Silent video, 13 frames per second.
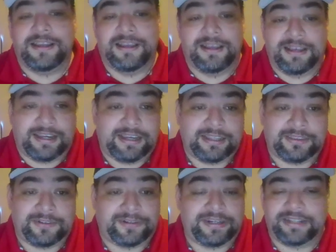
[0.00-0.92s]

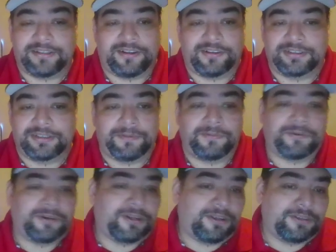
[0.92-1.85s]
$38
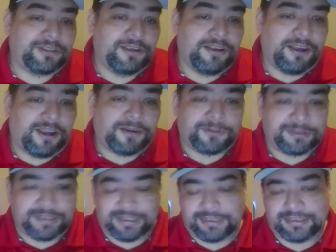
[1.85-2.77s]
everywhere else.
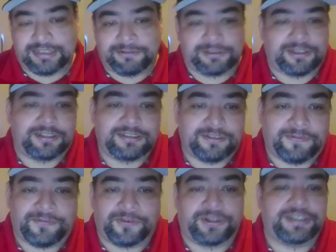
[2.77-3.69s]
Hogwarts Legacy was on sale for
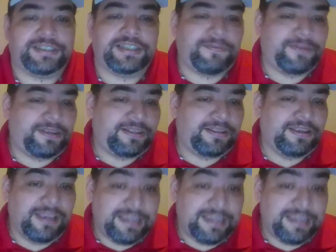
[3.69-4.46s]
47.